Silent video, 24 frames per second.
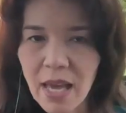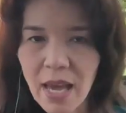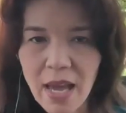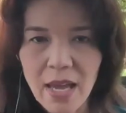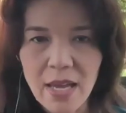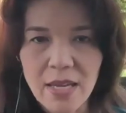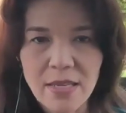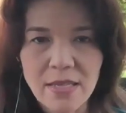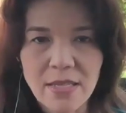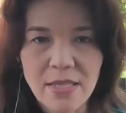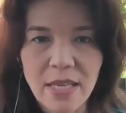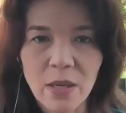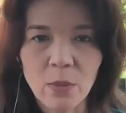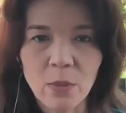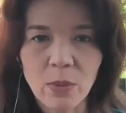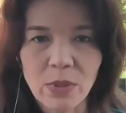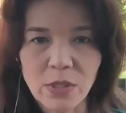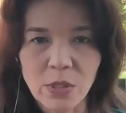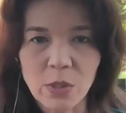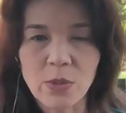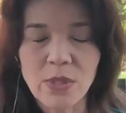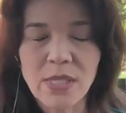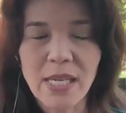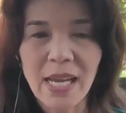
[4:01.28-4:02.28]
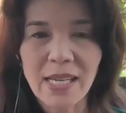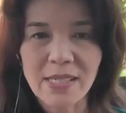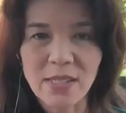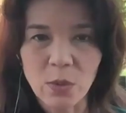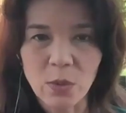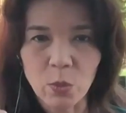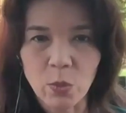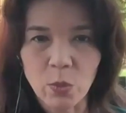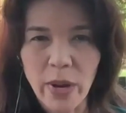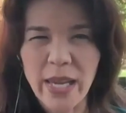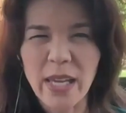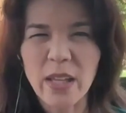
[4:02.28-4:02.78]
that it was used as
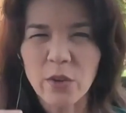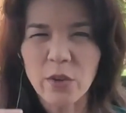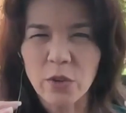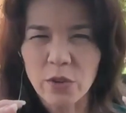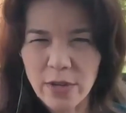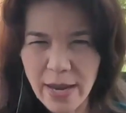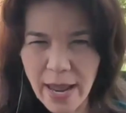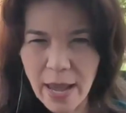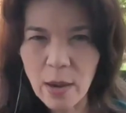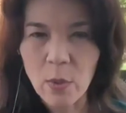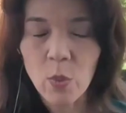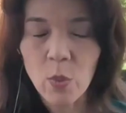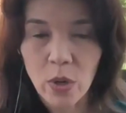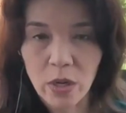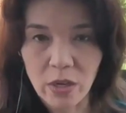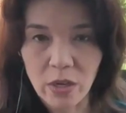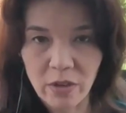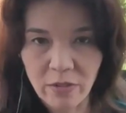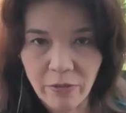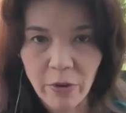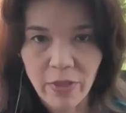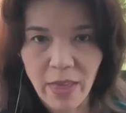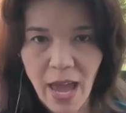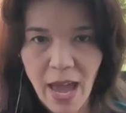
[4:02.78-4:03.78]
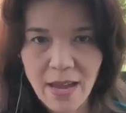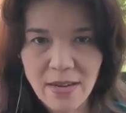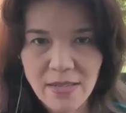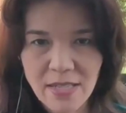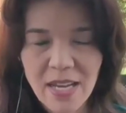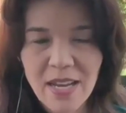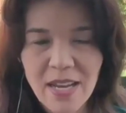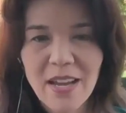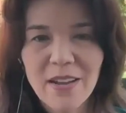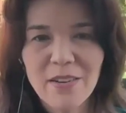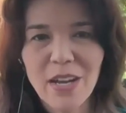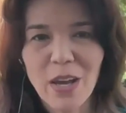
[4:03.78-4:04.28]
a regular network for that.